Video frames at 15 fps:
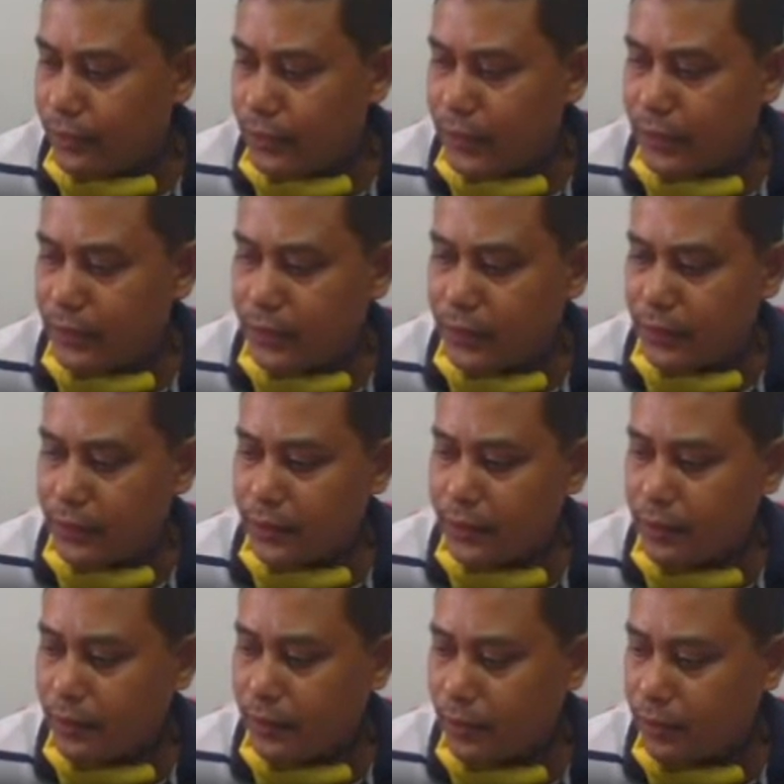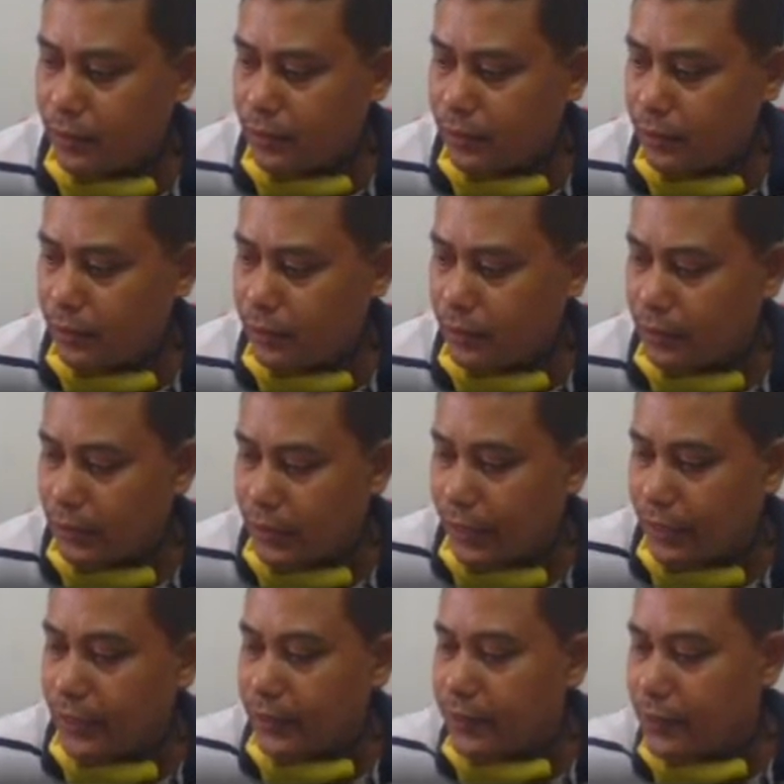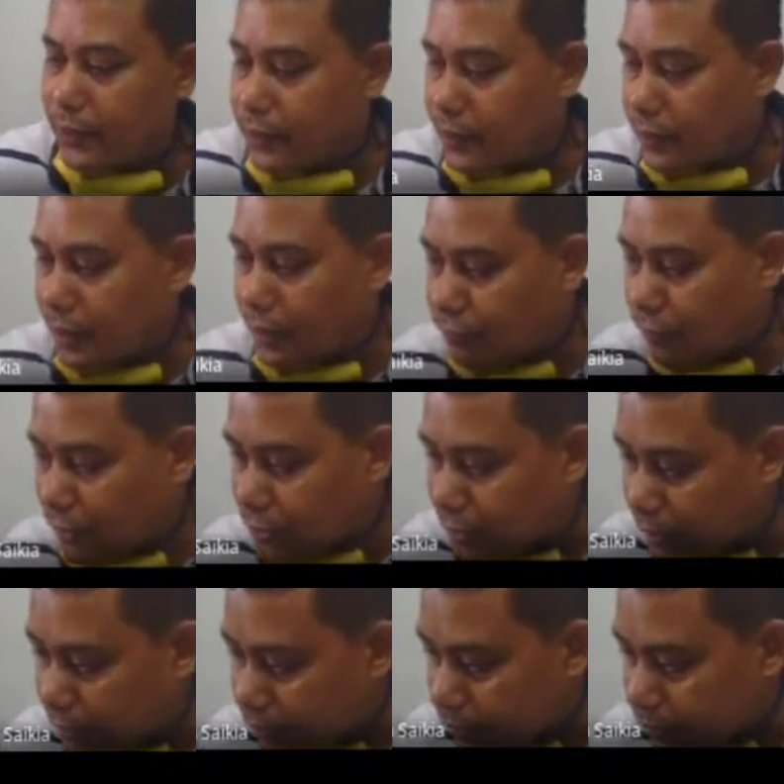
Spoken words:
it is greatest integer function.